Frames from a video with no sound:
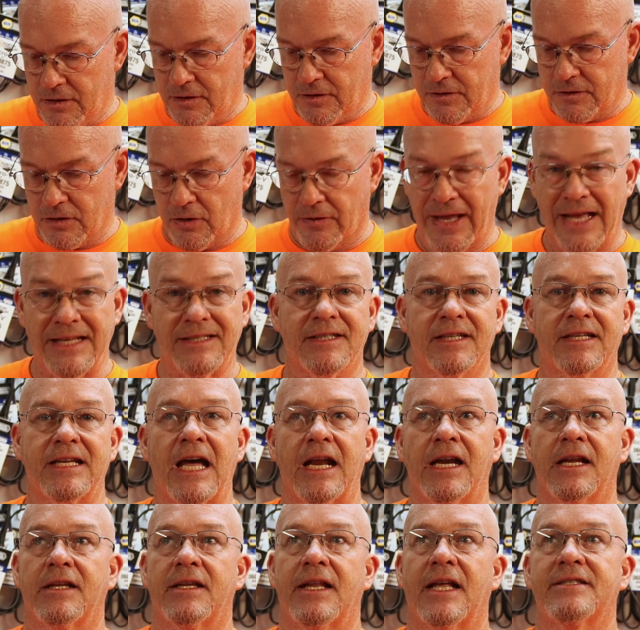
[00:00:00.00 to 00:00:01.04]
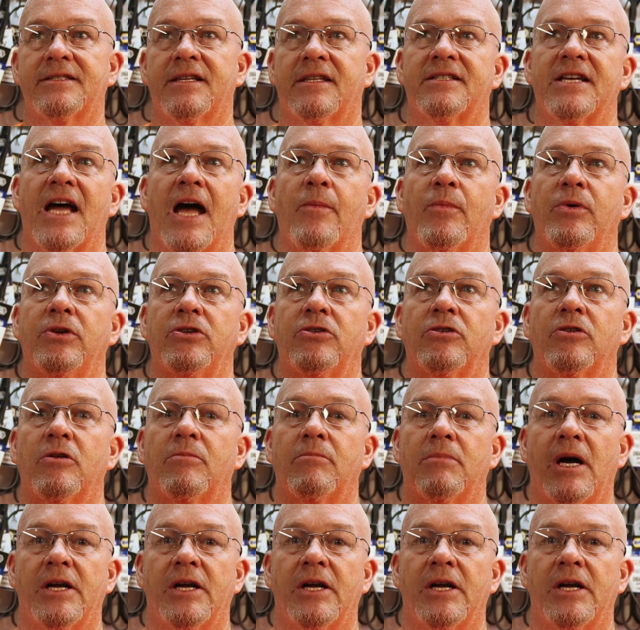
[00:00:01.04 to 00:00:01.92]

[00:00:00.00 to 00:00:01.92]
so that's the kind of that's the time when you don't